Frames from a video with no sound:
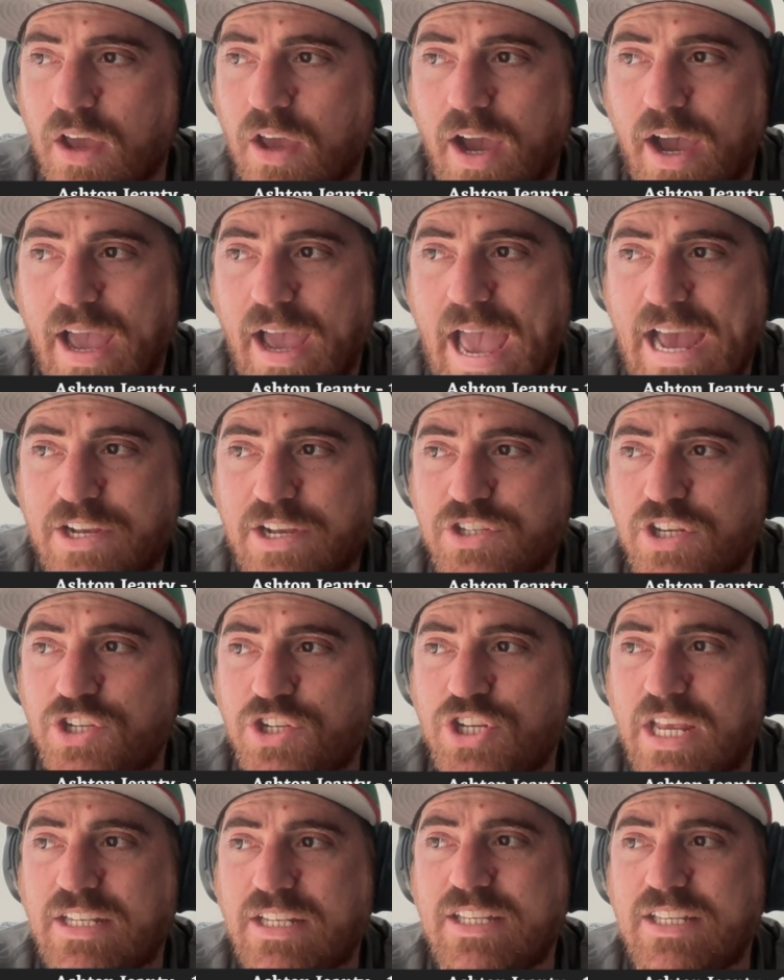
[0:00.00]
Ashton
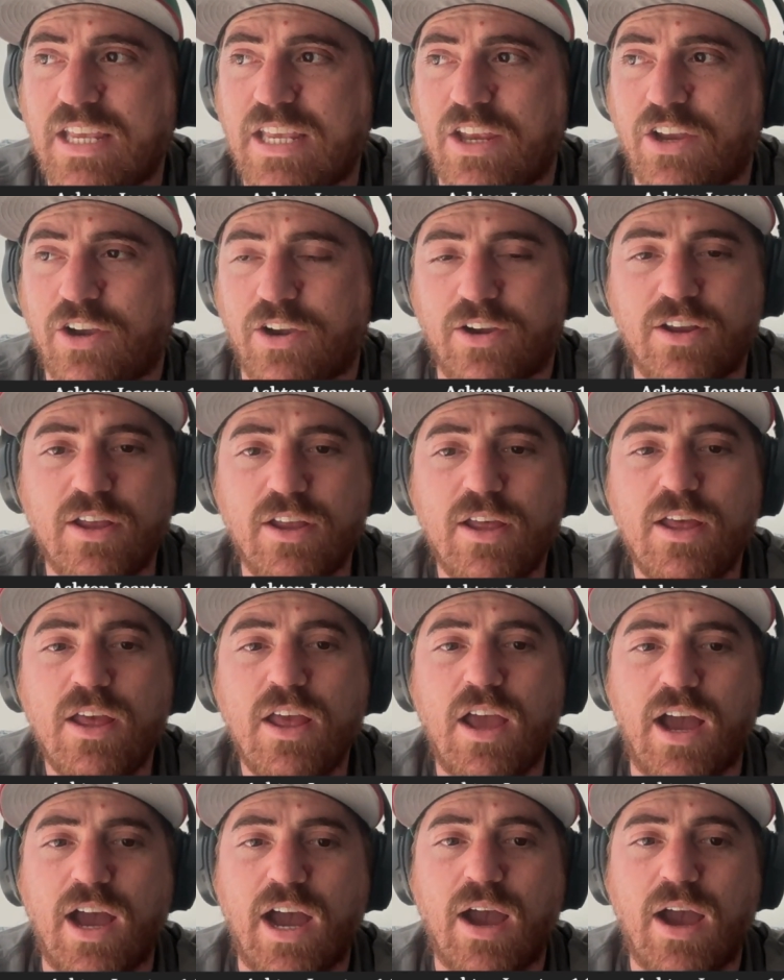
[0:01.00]
Jeanty here
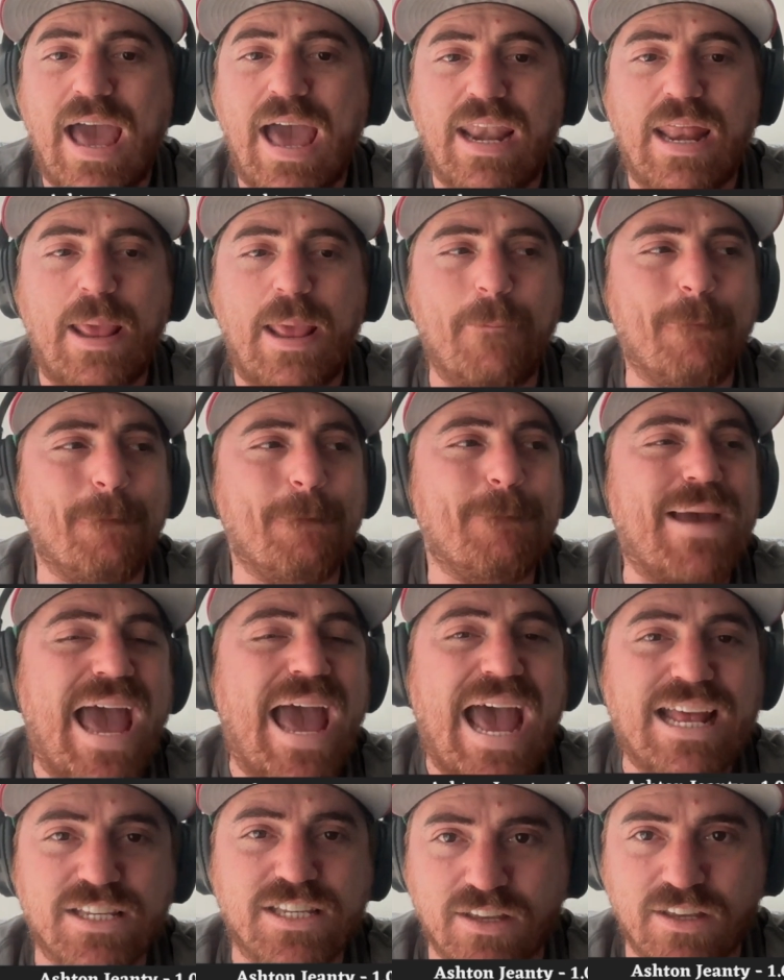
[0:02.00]
had a
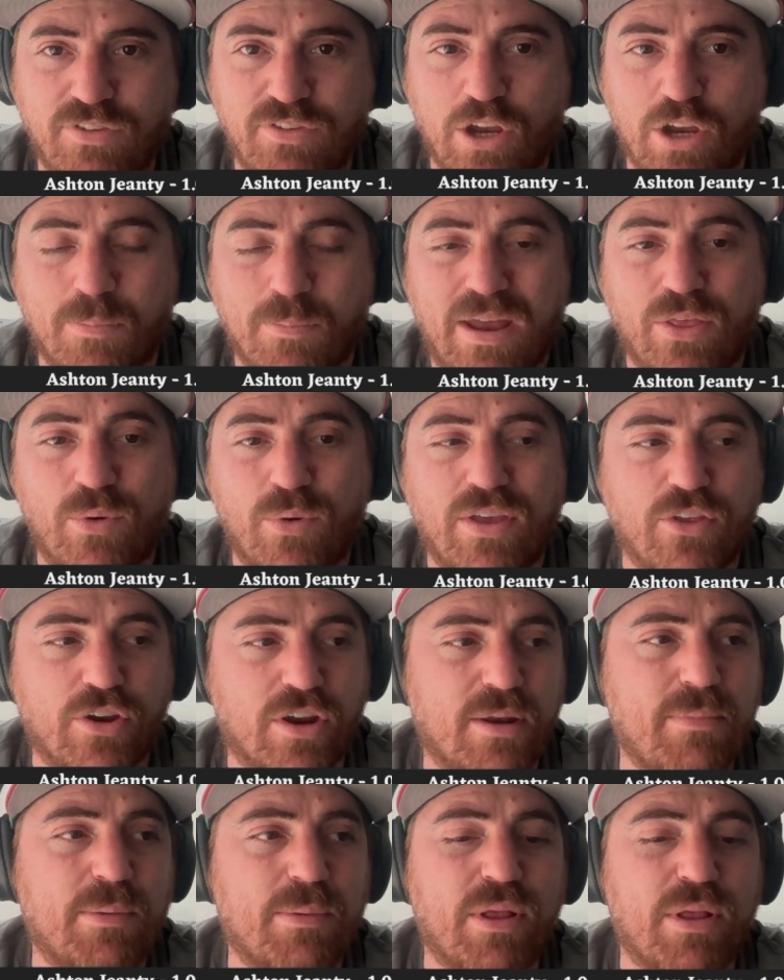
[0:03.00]
massive year. By the way, they're
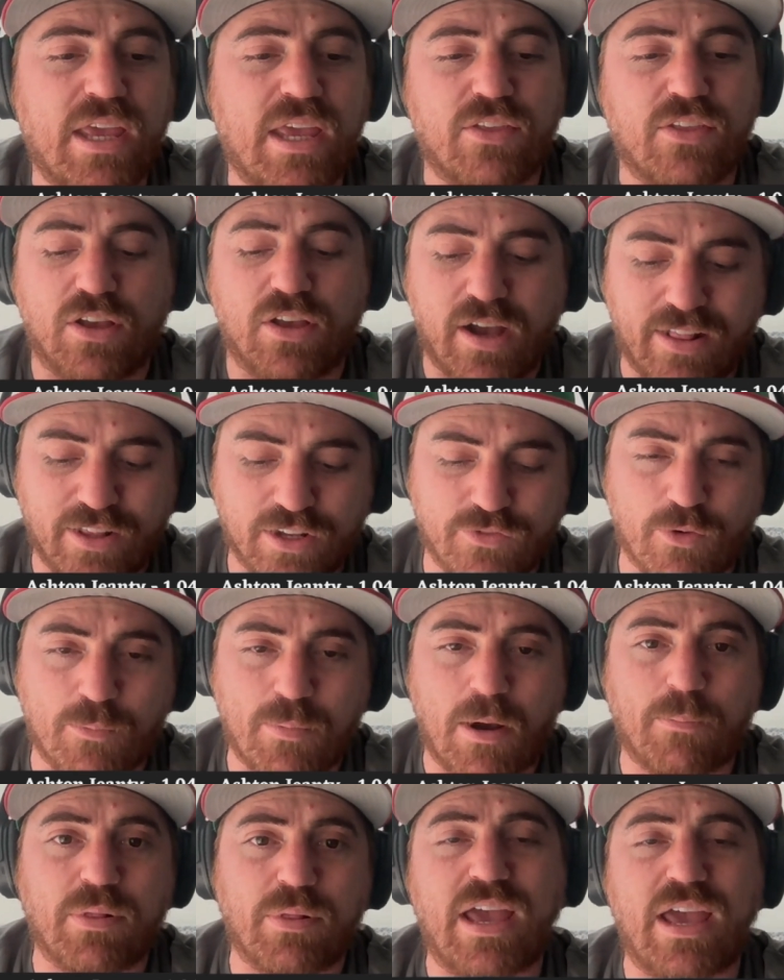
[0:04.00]
going to be playing in the college
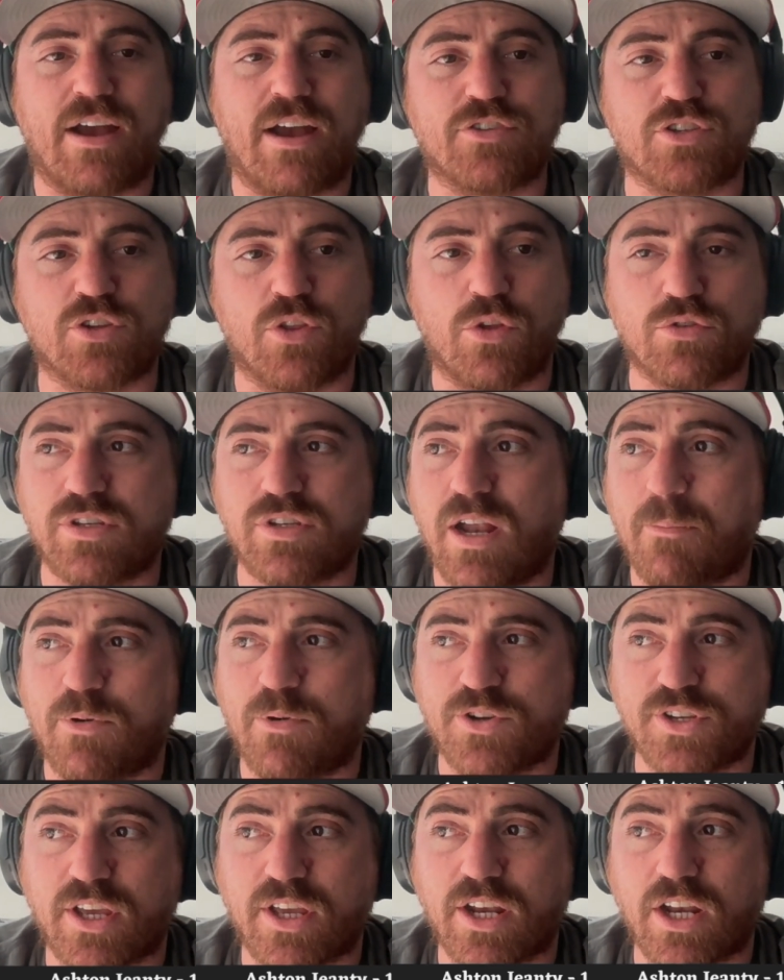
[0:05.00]
football playoffs, so those
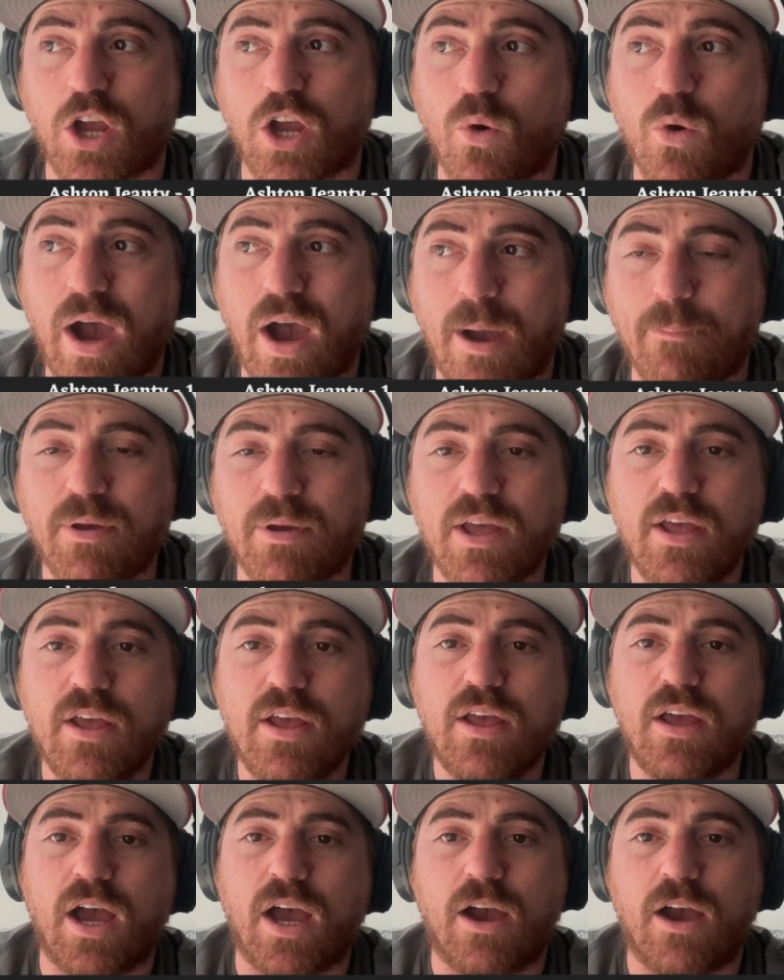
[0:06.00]
numbers are going to go up
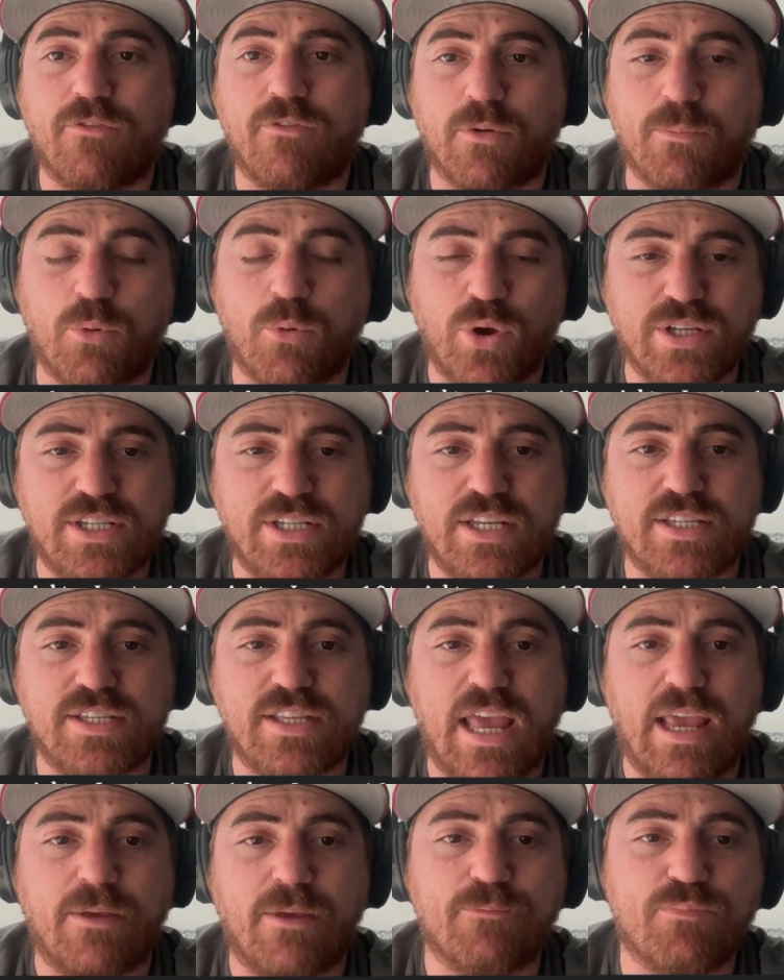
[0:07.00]
for Boise
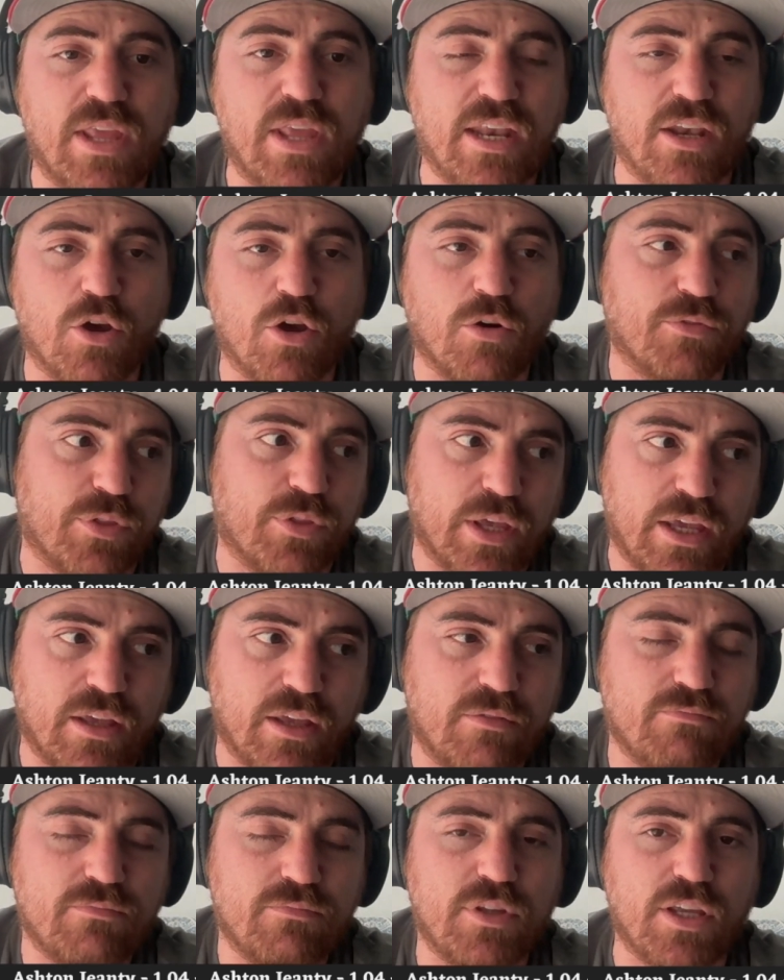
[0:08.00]
State. And
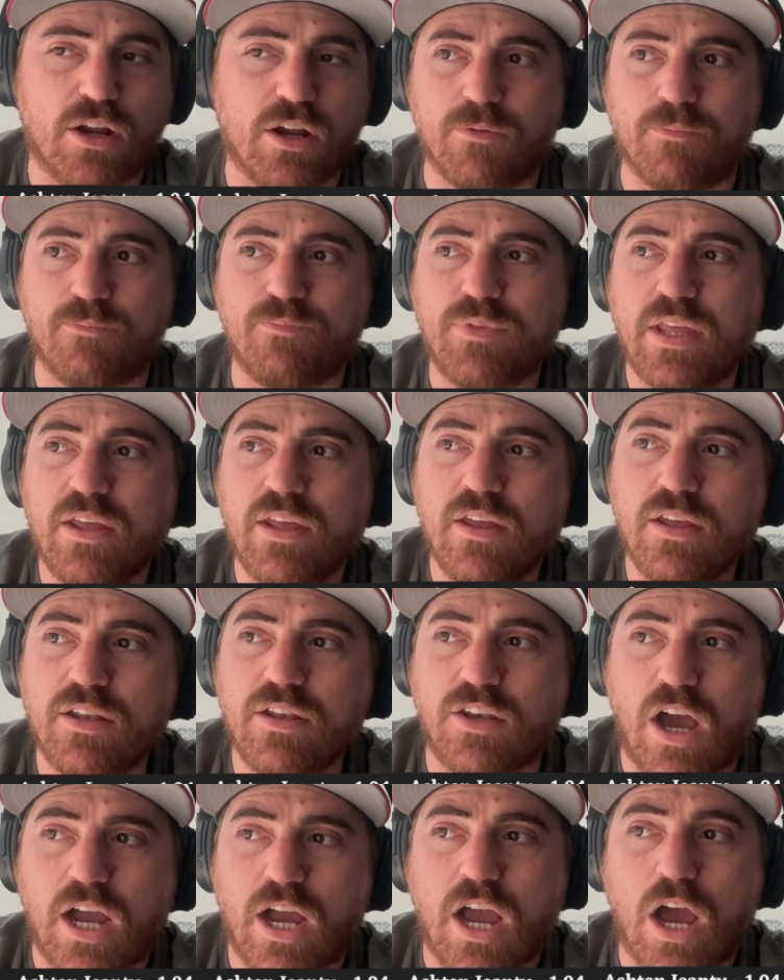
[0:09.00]
hopefully,
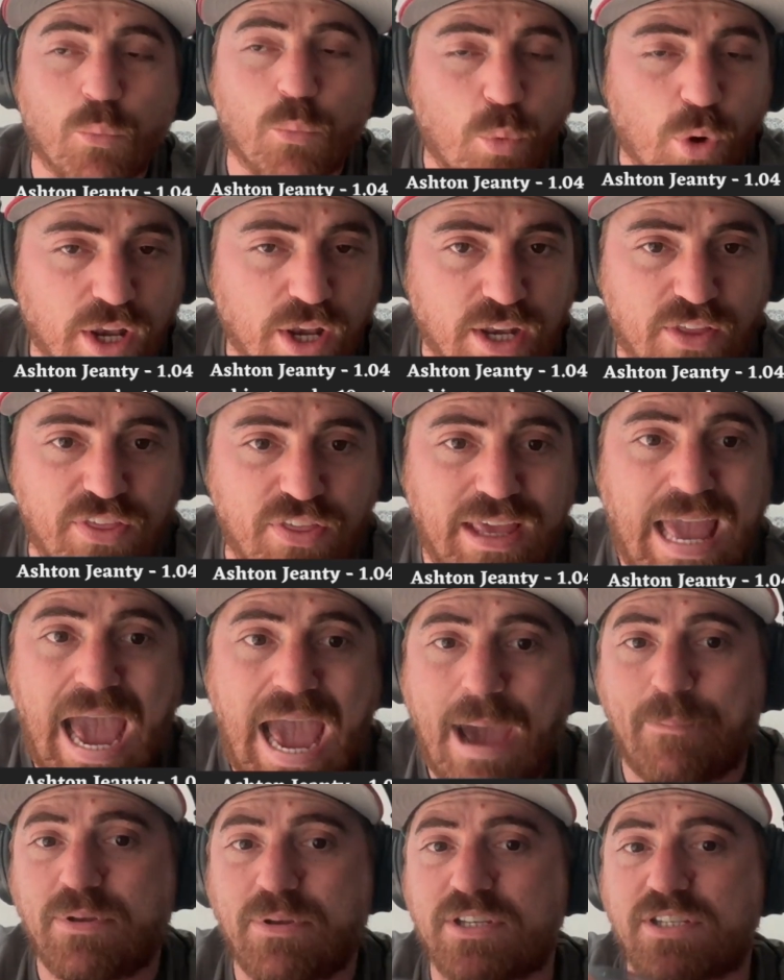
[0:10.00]
knock on wood, nothing
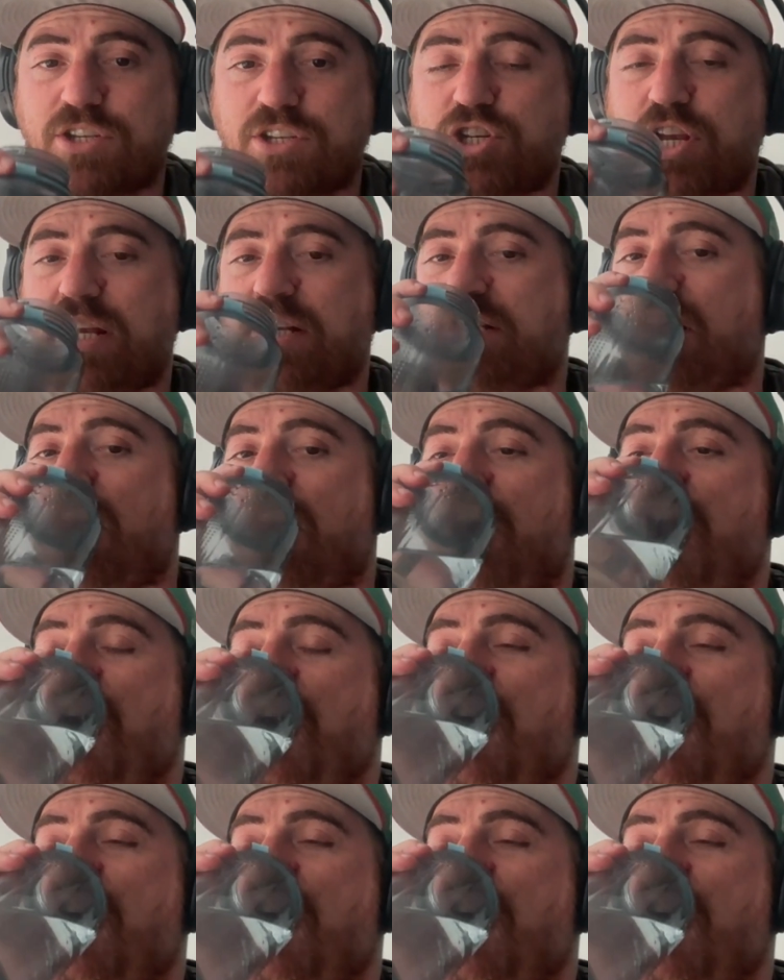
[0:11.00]
happens to Jeanty.